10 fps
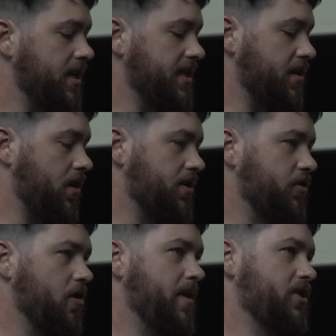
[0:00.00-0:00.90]
is there
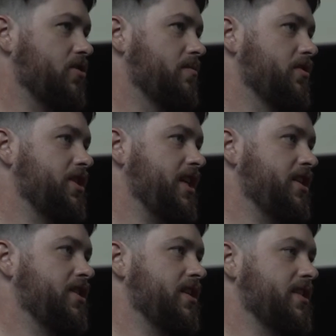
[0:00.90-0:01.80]
also a measurable
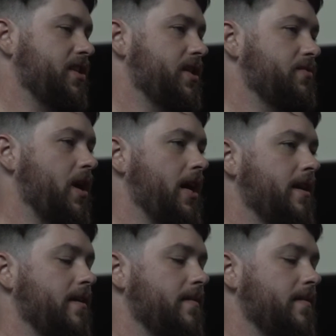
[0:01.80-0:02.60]
change in series y?